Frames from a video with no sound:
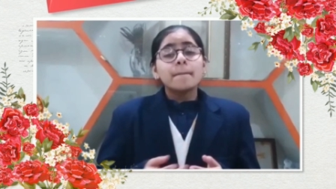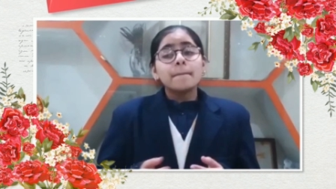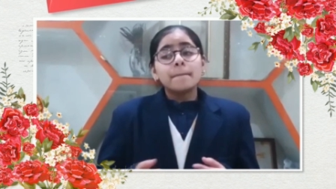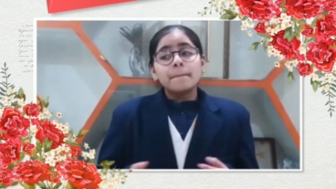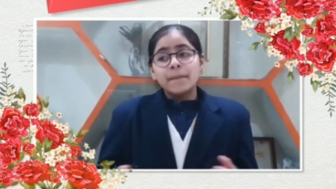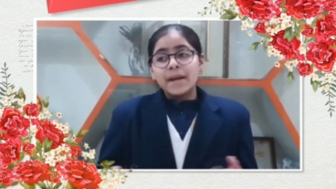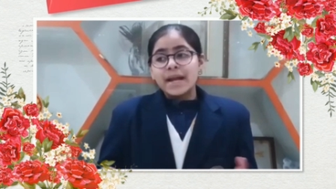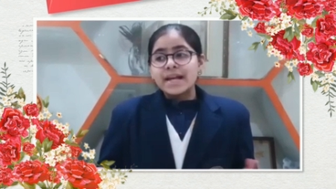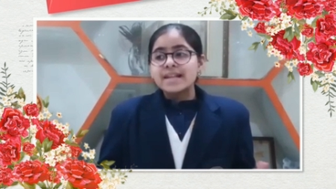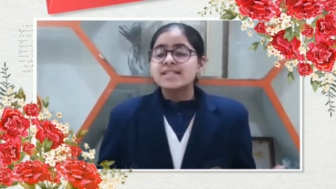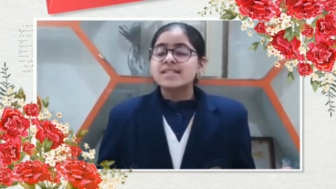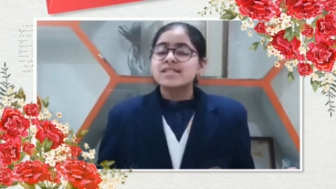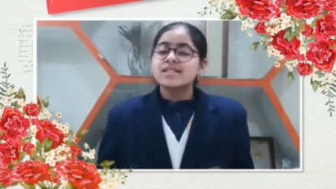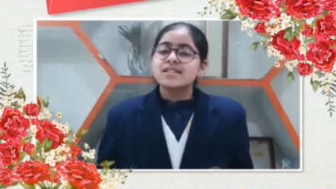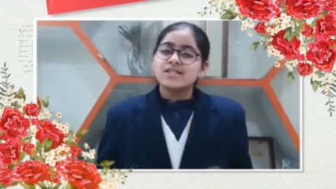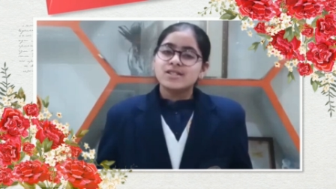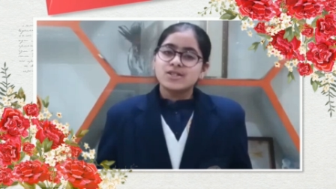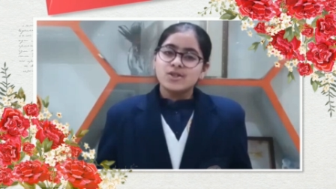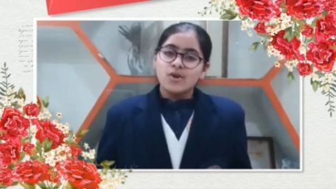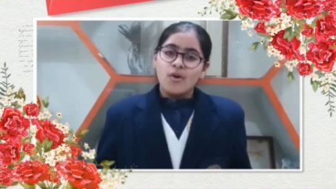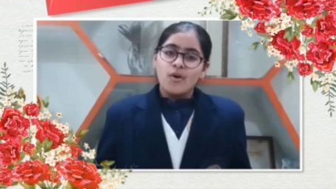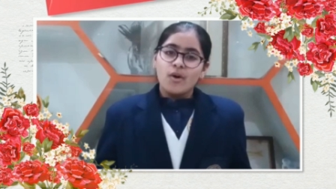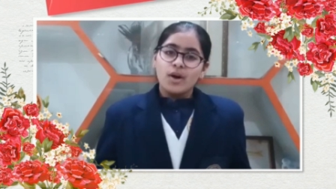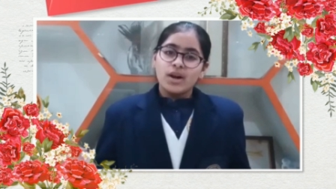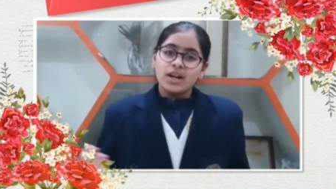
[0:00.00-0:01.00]
bless us
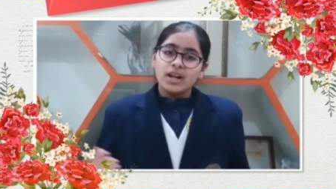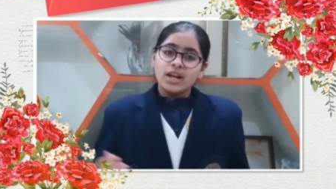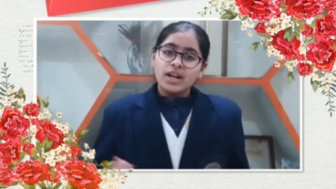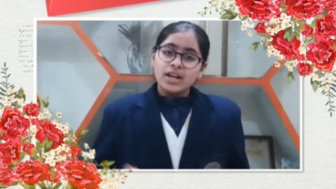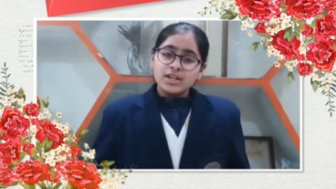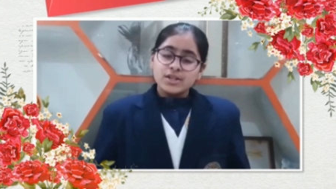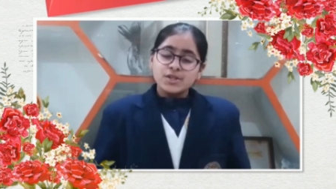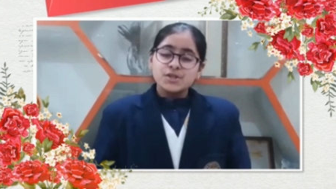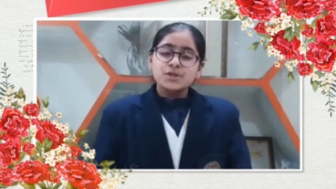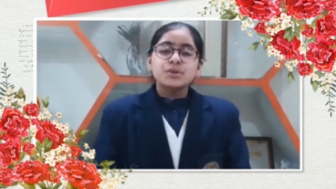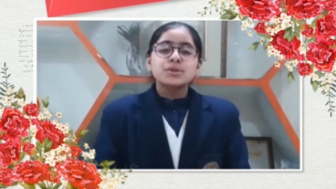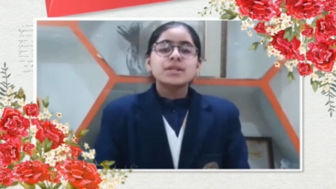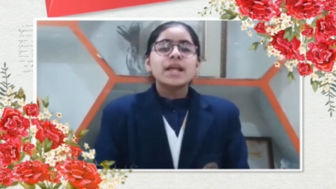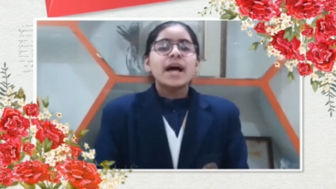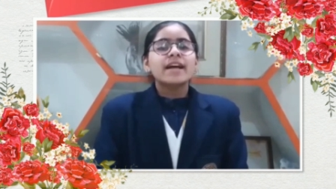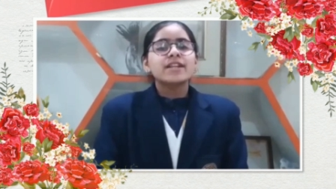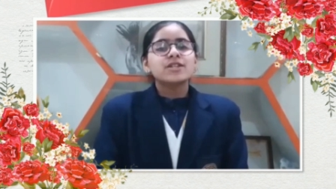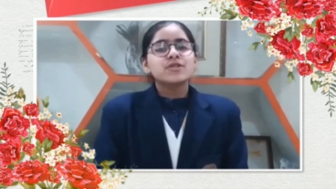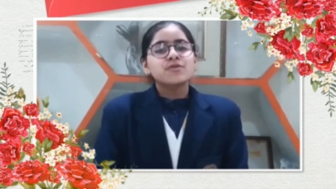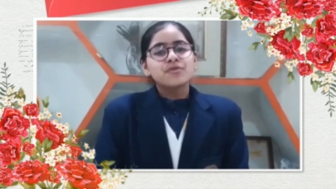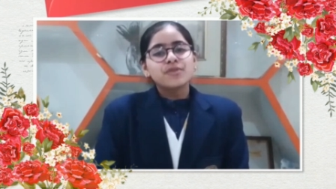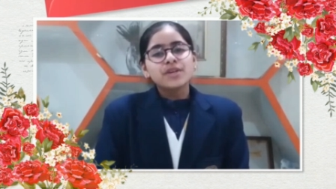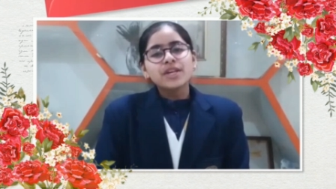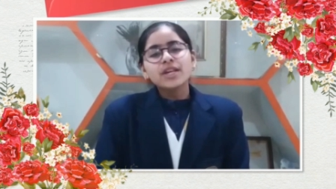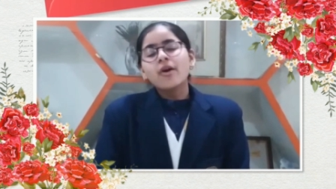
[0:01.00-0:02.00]
all so
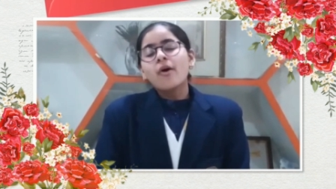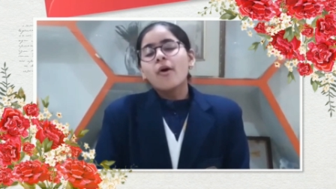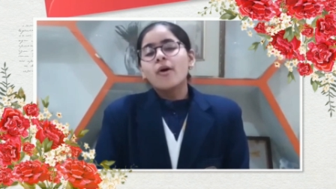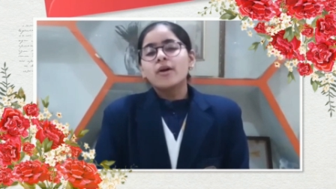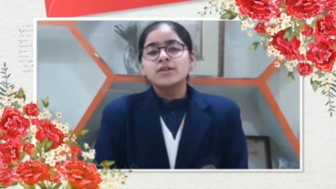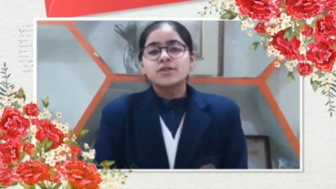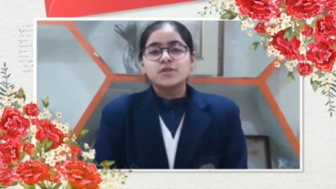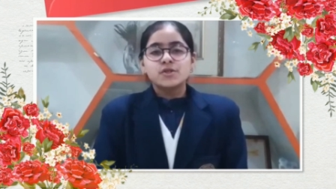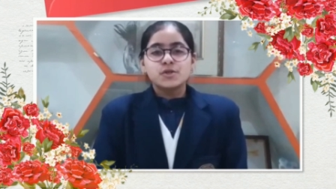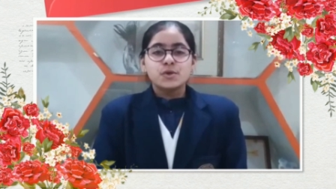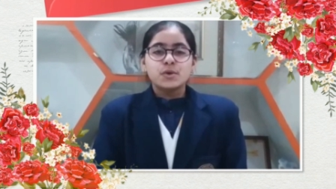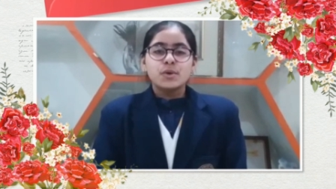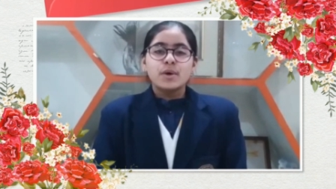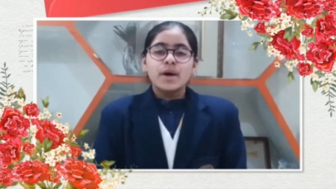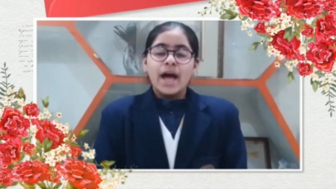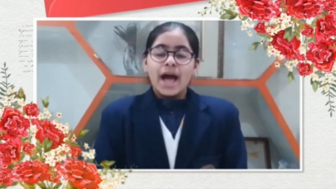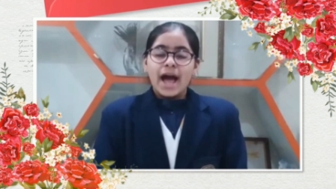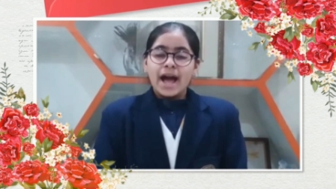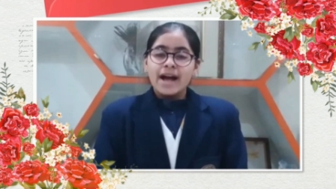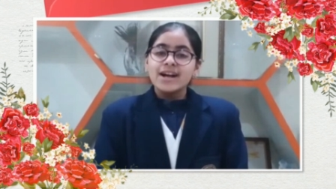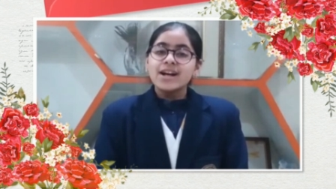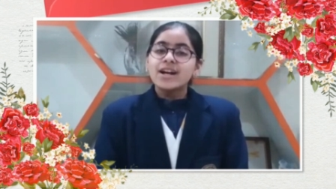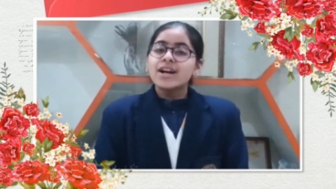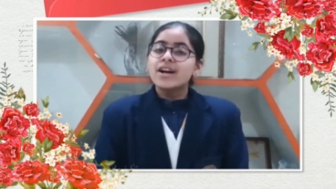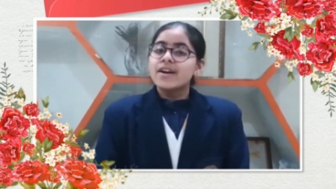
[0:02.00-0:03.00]
that we also
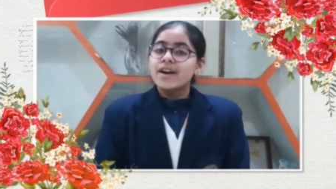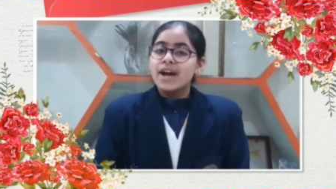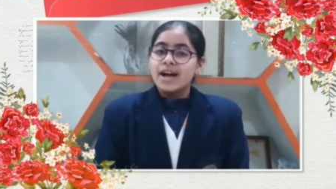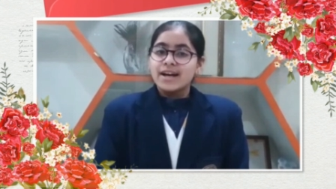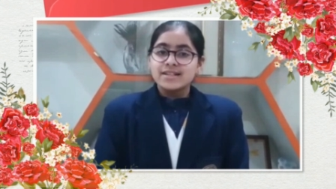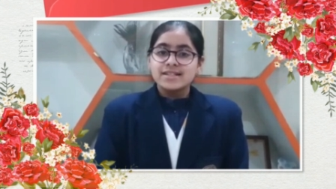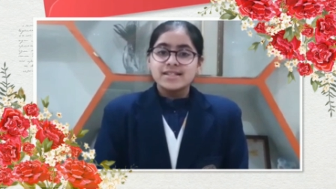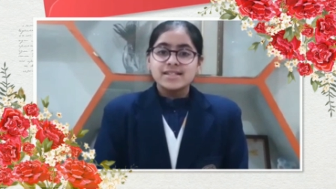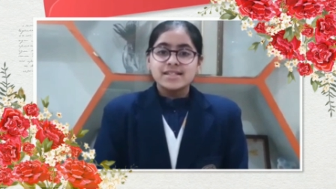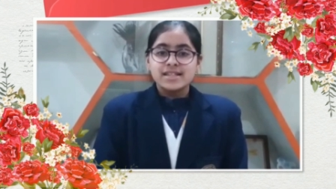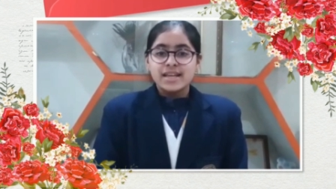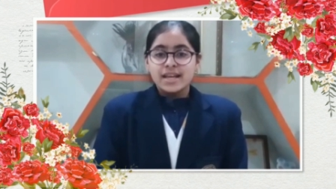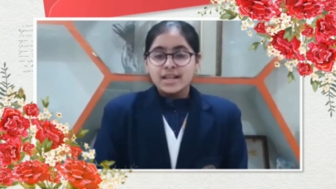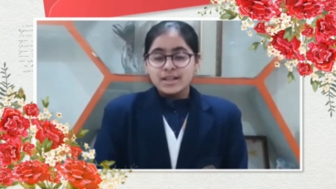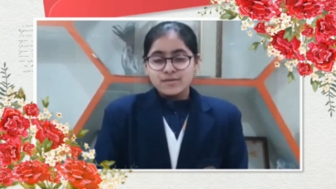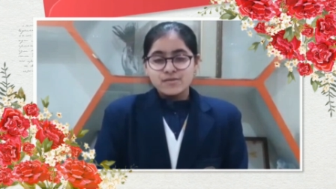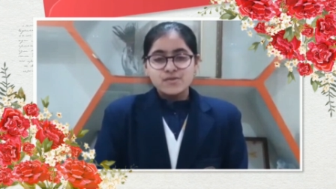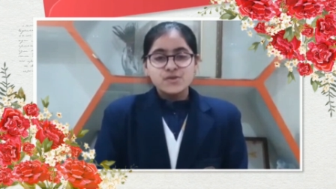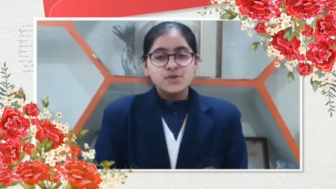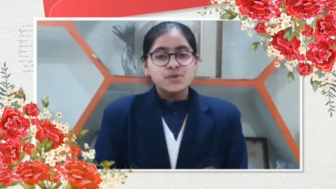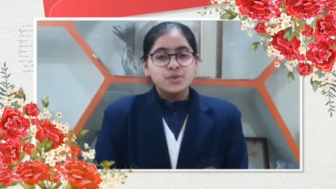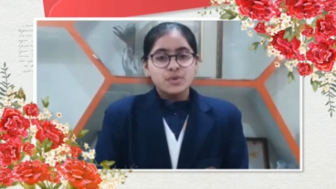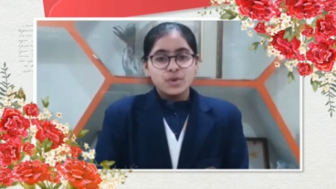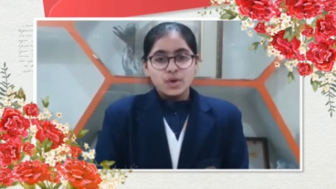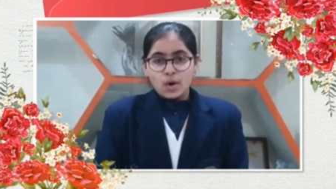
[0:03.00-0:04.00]
anchor
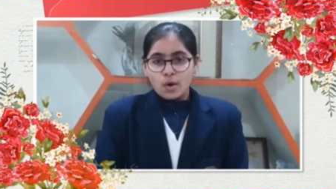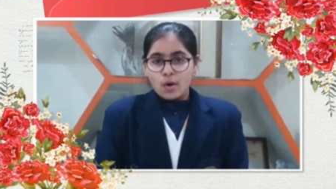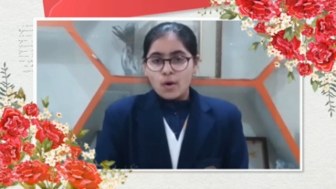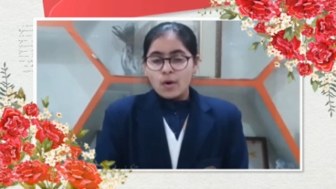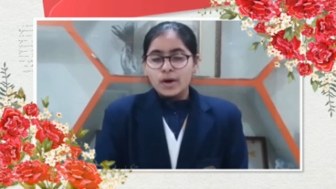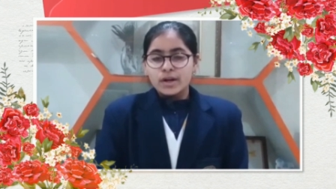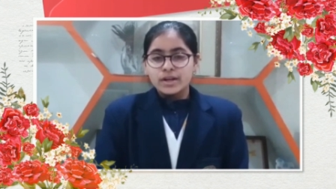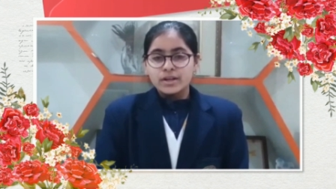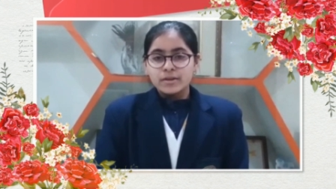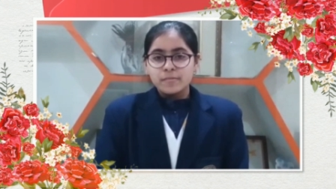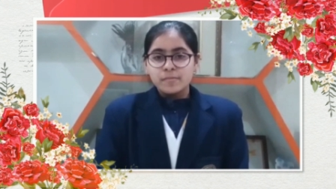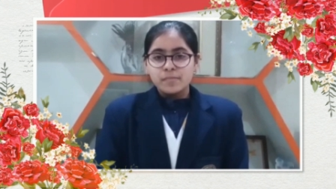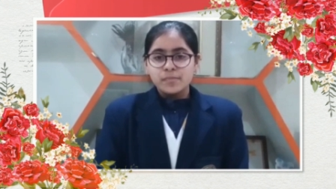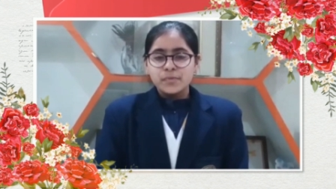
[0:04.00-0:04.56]
ourselves to God